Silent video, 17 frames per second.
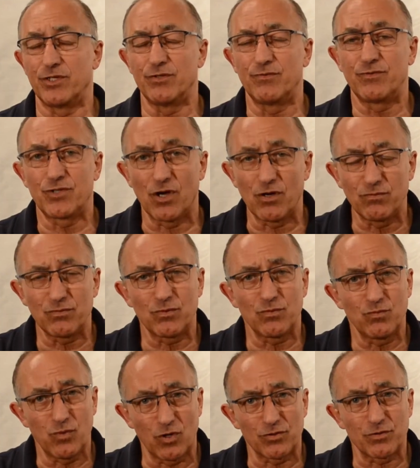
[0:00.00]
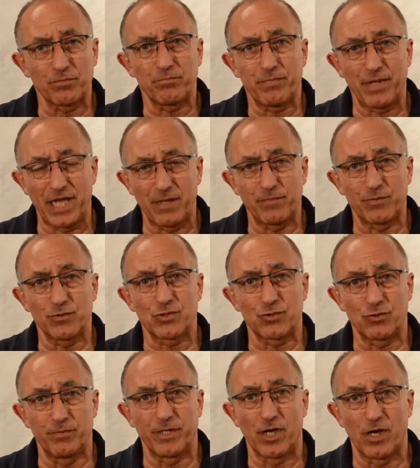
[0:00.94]
You don't want people
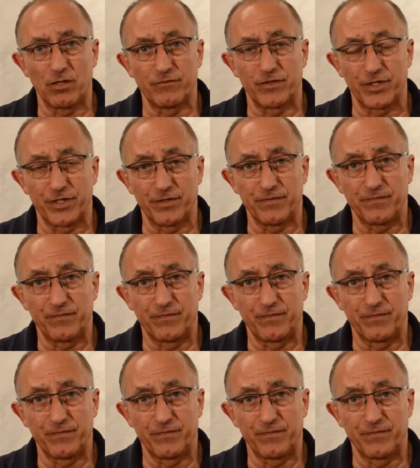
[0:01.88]
swimming over you.